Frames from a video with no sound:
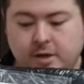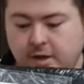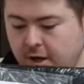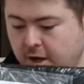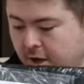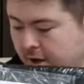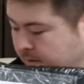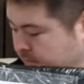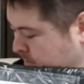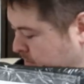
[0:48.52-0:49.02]

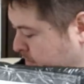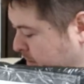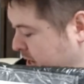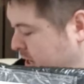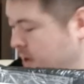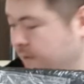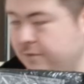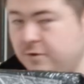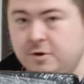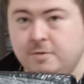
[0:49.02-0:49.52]
Um,
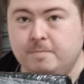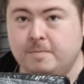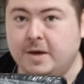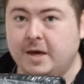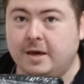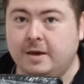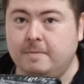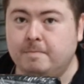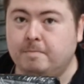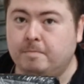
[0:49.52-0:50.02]
many of you
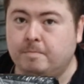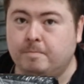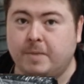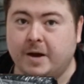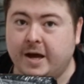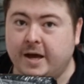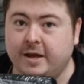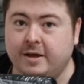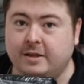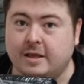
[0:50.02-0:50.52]
may
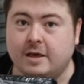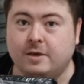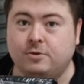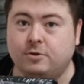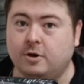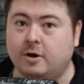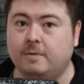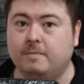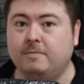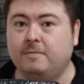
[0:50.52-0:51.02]
buy a
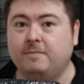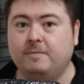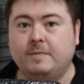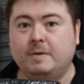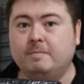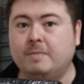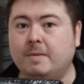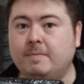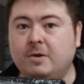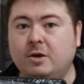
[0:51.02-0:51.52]
desktop,
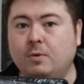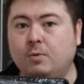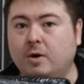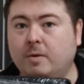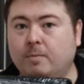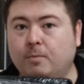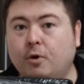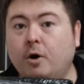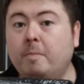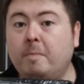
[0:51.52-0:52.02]
maybe you
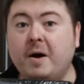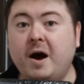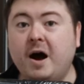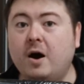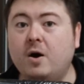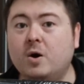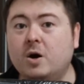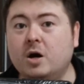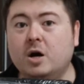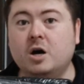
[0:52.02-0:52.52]
want more
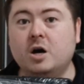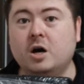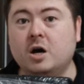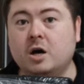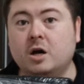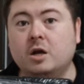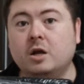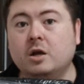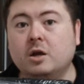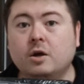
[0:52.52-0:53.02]

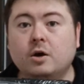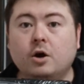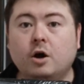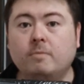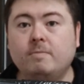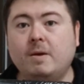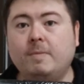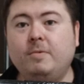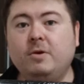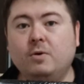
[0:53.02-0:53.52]
power or
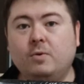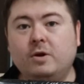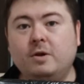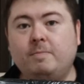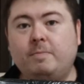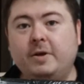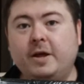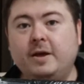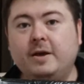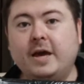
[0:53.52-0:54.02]
maybe you want
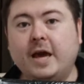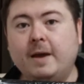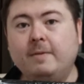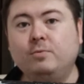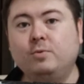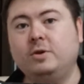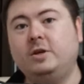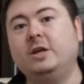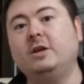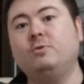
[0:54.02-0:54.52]
to play
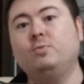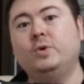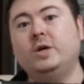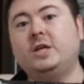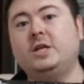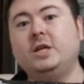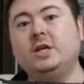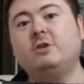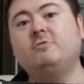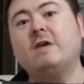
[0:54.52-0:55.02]
games which need,
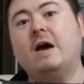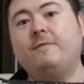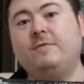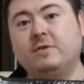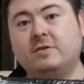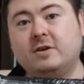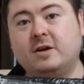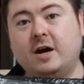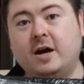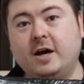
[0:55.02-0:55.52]
which need
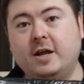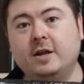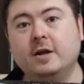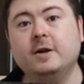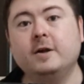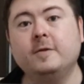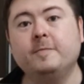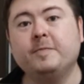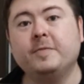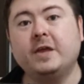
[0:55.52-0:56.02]
graphics card
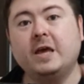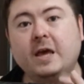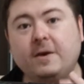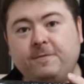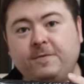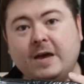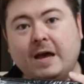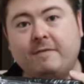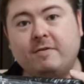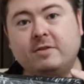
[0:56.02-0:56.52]

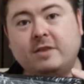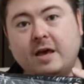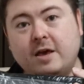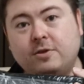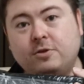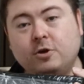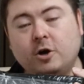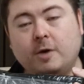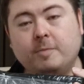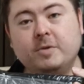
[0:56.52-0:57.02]
if you have a
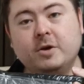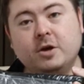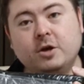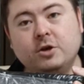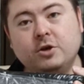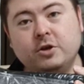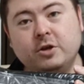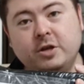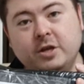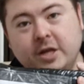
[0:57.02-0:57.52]
desktop,
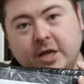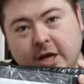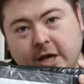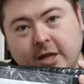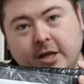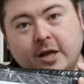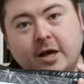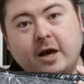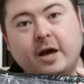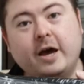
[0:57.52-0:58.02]
you
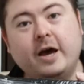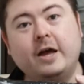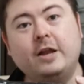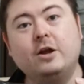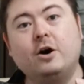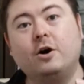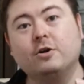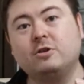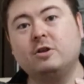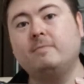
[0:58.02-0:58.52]
need an
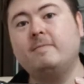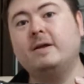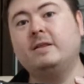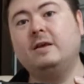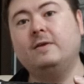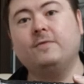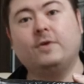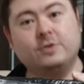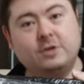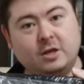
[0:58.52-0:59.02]

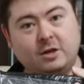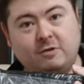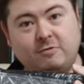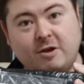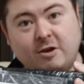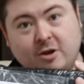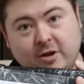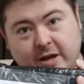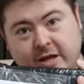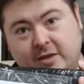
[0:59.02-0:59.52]
automatic voltage
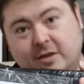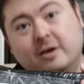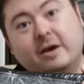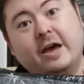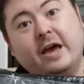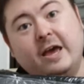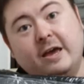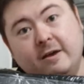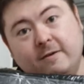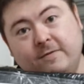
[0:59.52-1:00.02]

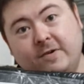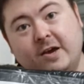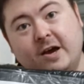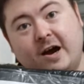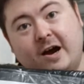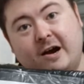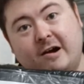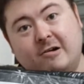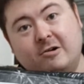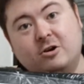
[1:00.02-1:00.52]
regulator,
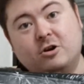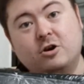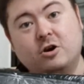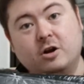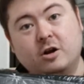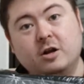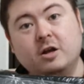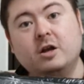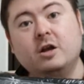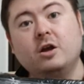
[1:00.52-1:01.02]
AVR.
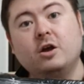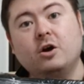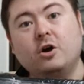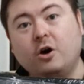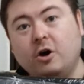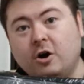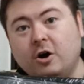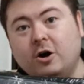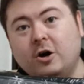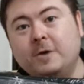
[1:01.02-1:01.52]

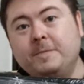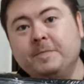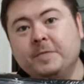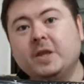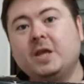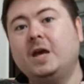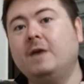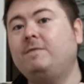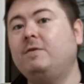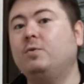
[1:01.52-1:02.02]
Or
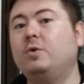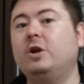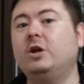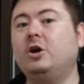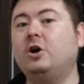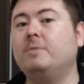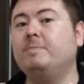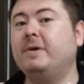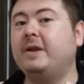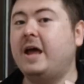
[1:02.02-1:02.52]
if you want to
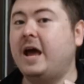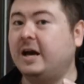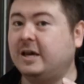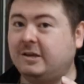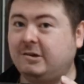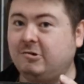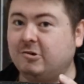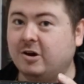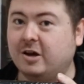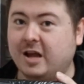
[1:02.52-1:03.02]
go a bit
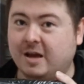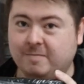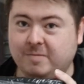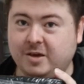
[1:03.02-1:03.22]
extra like